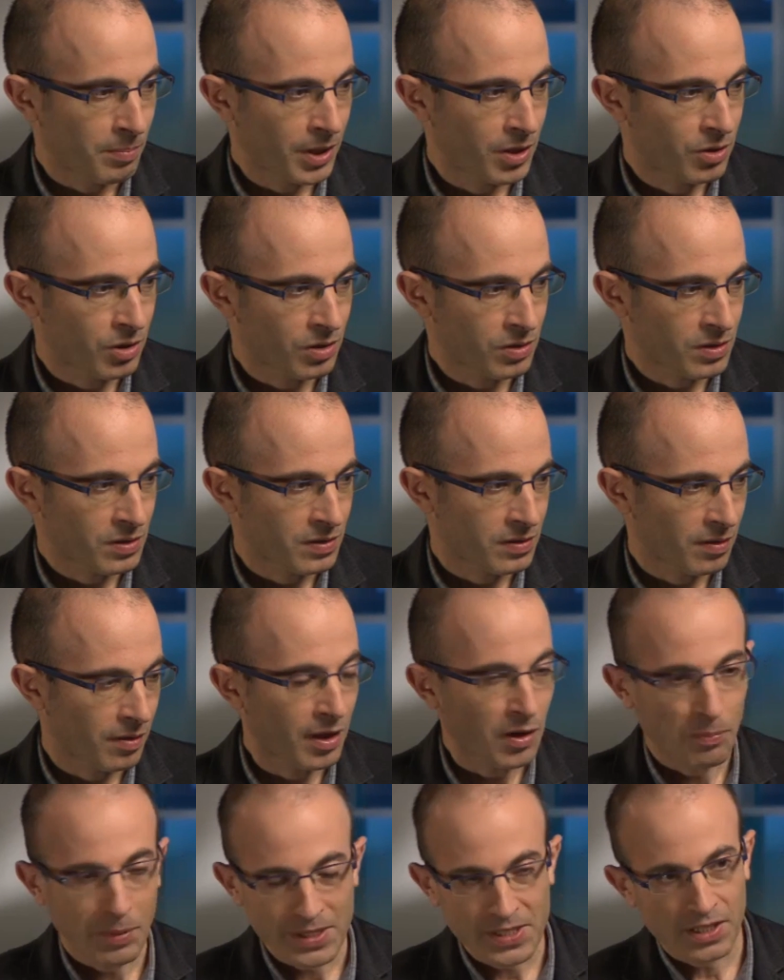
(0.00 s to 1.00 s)
Because
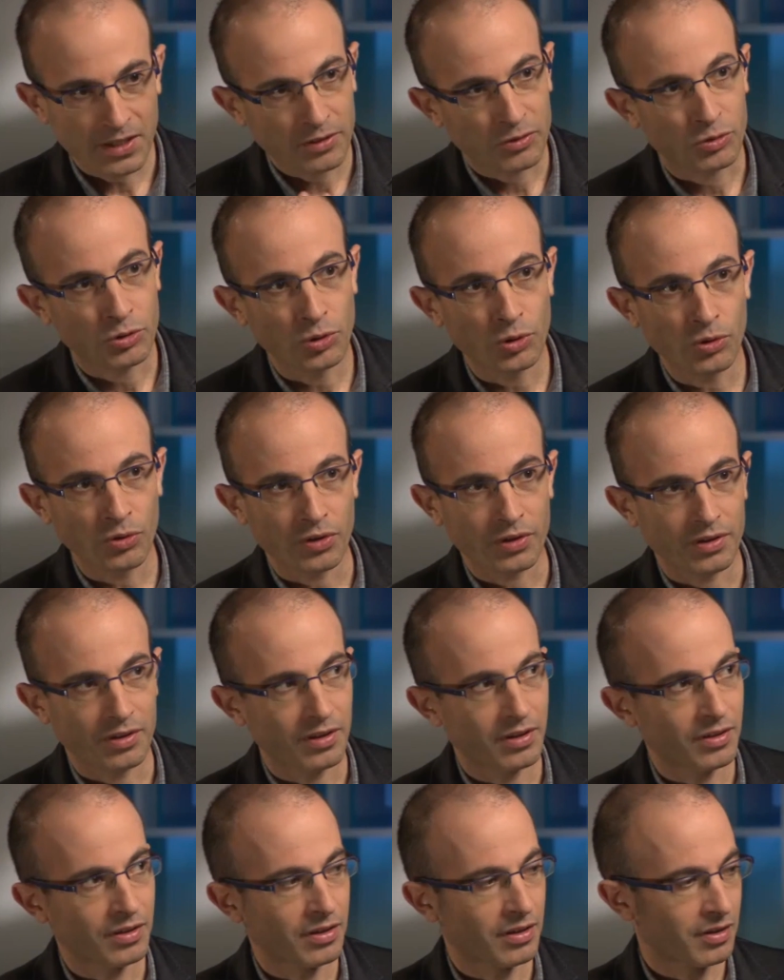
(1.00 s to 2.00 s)
there are basically two,
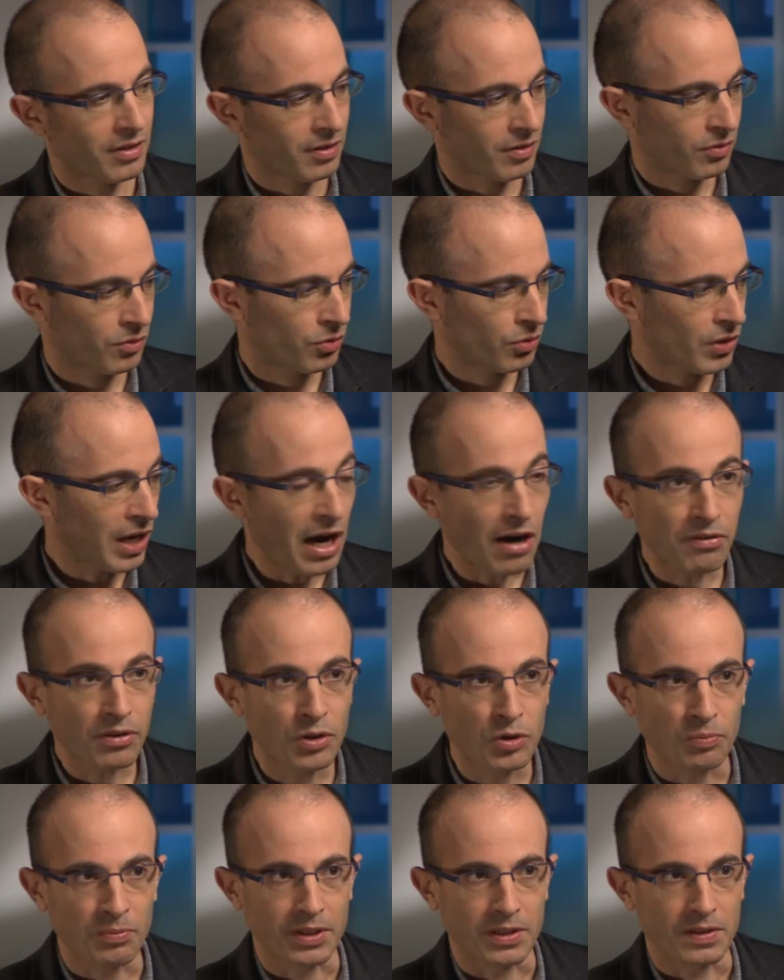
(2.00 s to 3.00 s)
two
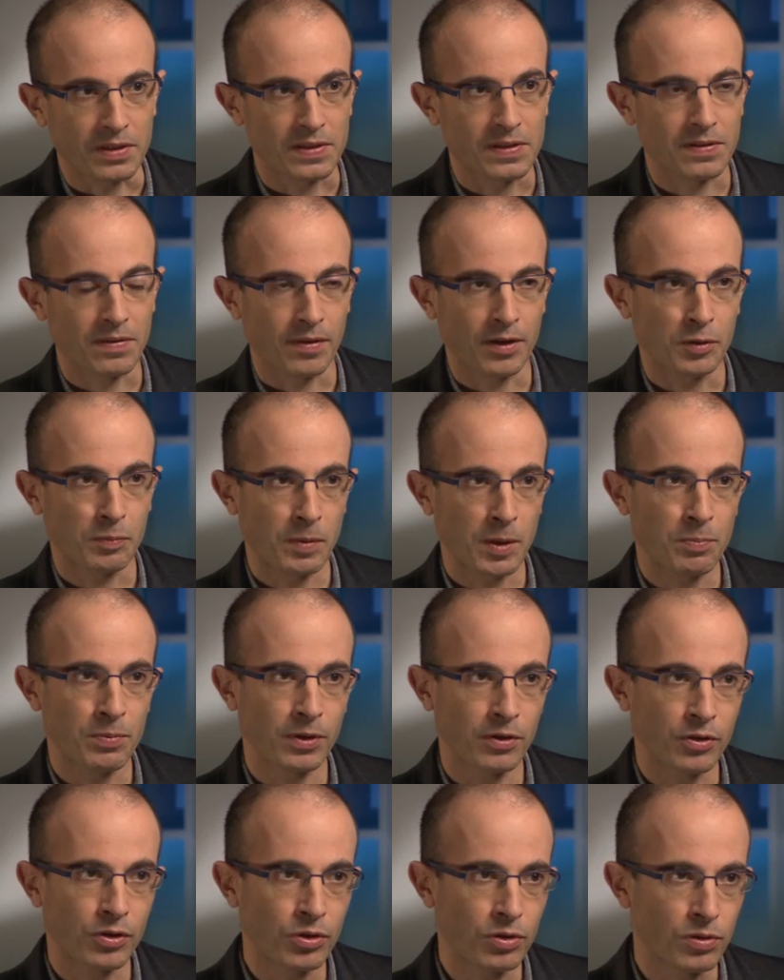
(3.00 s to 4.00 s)
arguments that
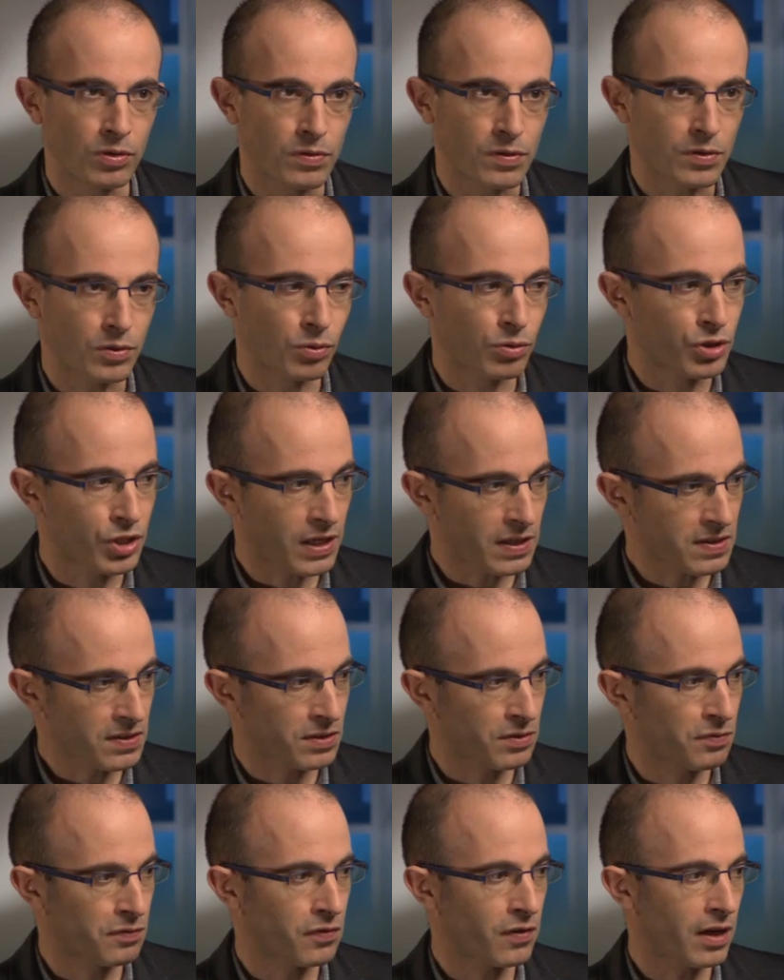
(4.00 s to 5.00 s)
people use to
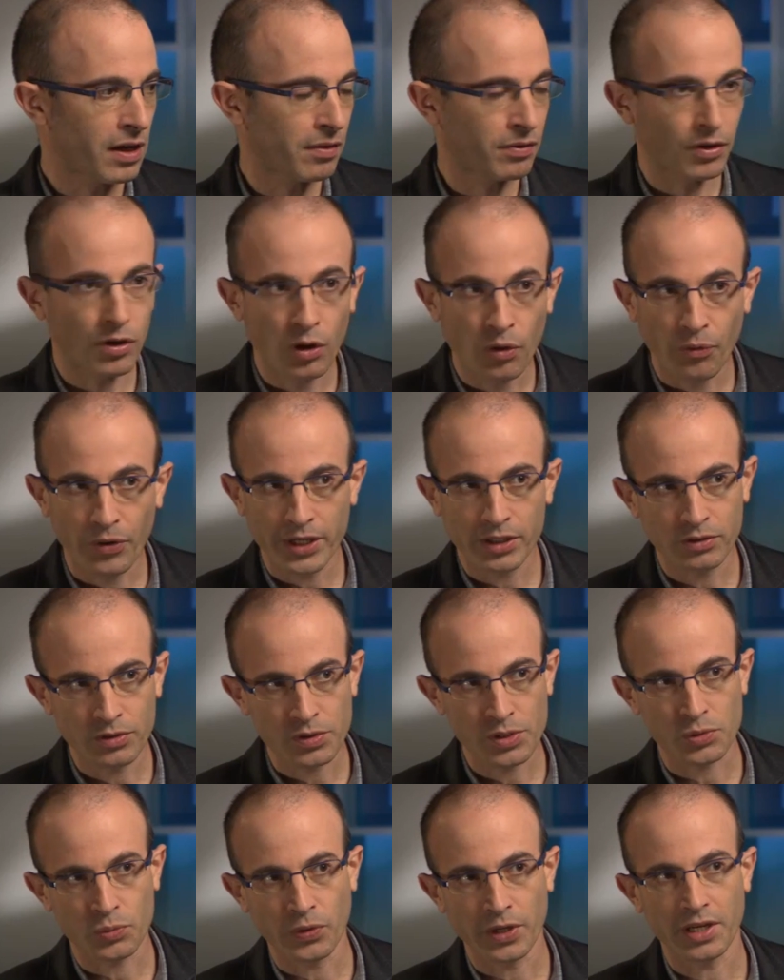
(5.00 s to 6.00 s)
justify the
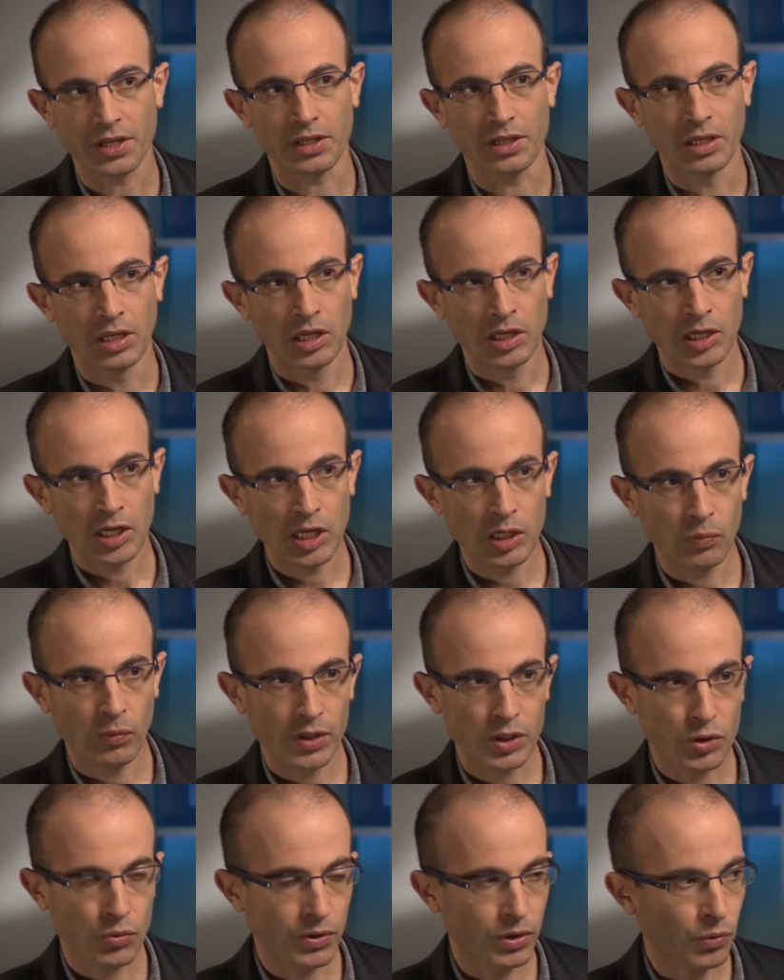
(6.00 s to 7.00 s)
horrendous way in
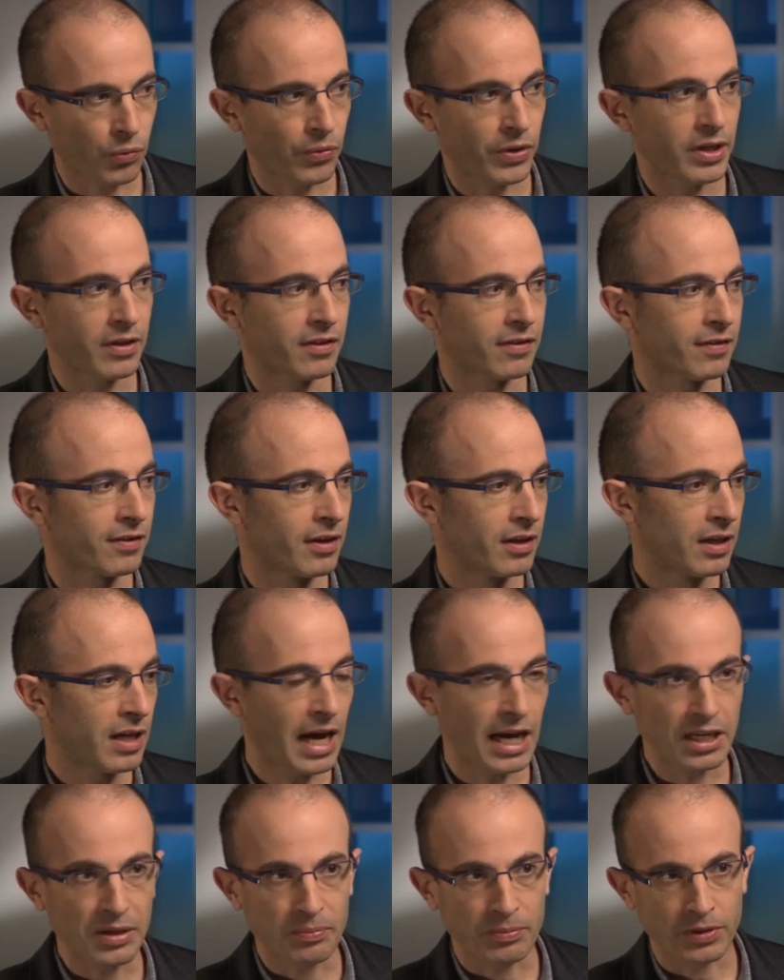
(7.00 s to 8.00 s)
which we treat
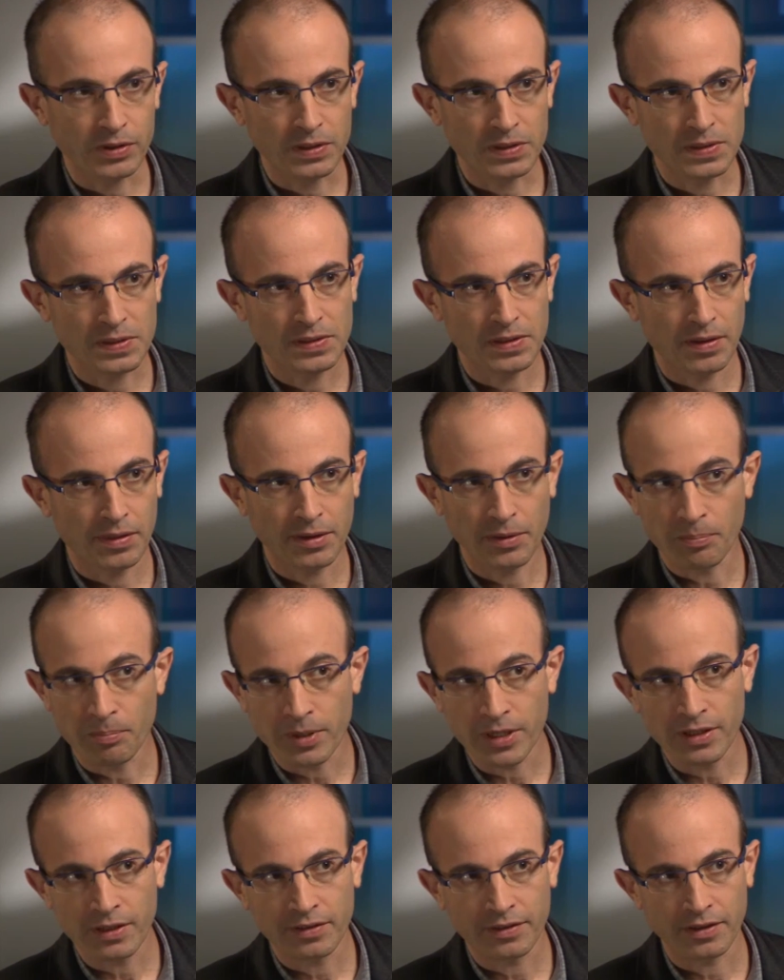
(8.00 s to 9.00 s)
animals in the
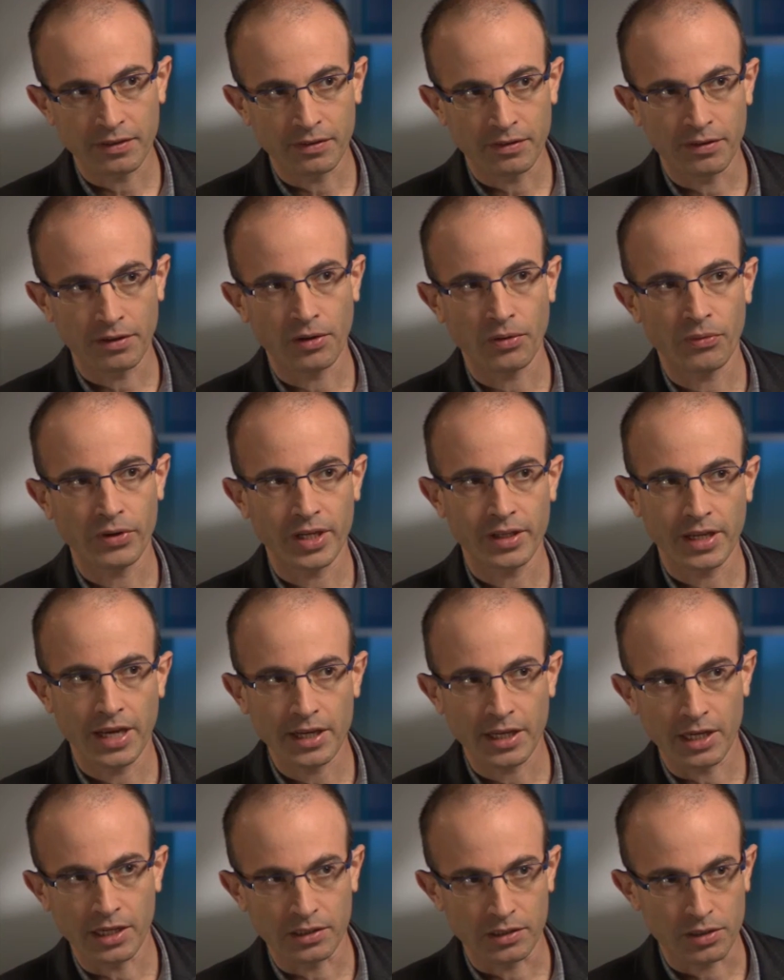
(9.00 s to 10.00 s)
meat and dairy and
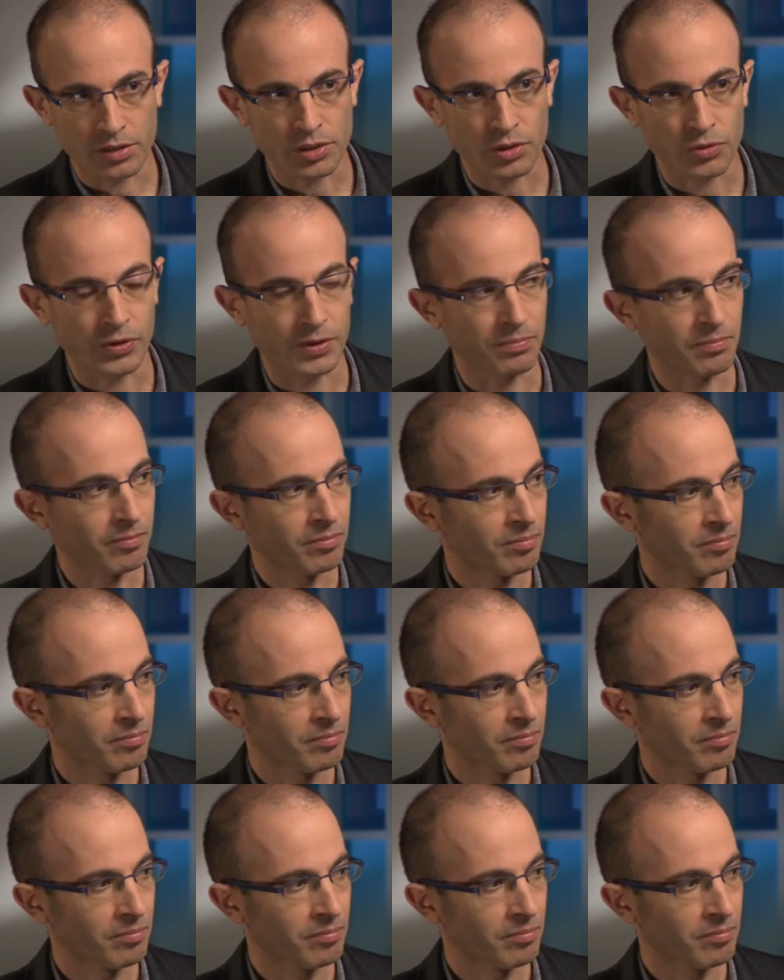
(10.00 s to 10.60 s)
egg industry.